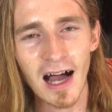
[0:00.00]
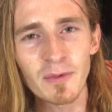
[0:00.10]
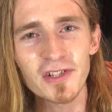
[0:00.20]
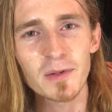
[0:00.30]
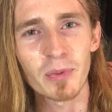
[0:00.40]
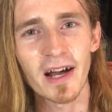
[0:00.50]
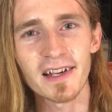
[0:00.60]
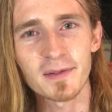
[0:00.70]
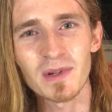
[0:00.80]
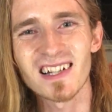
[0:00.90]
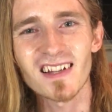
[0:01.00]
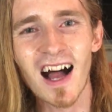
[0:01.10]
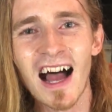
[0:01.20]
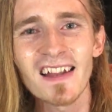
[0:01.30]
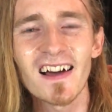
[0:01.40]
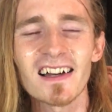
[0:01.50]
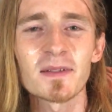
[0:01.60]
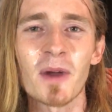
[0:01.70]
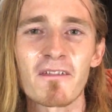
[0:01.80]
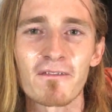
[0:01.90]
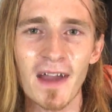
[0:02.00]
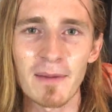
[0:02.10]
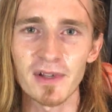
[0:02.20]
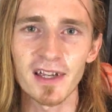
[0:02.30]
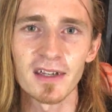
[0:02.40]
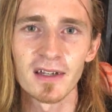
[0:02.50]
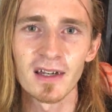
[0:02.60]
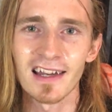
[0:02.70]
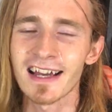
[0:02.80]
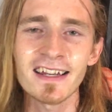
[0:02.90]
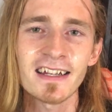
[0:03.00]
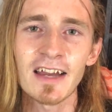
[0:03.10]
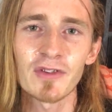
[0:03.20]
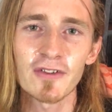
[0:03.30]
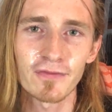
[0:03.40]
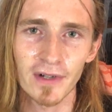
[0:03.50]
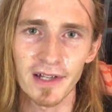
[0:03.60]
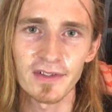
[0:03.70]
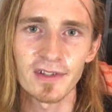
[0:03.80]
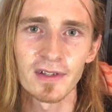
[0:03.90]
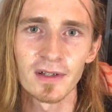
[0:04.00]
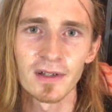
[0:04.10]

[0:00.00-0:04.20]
I was depressed because I lost my family and I didn't have any friends.